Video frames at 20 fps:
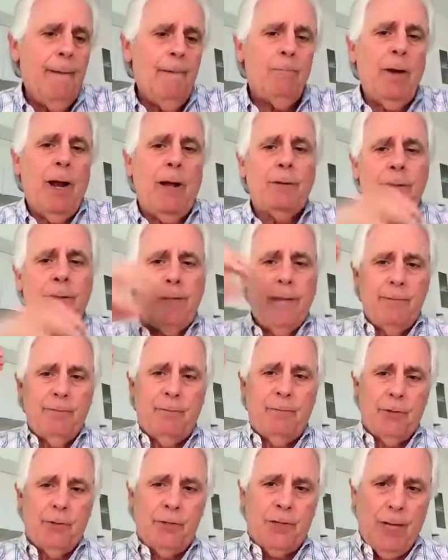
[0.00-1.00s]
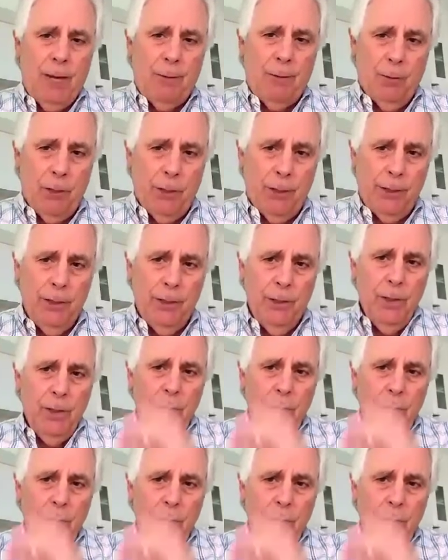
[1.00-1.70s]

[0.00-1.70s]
rather than for someone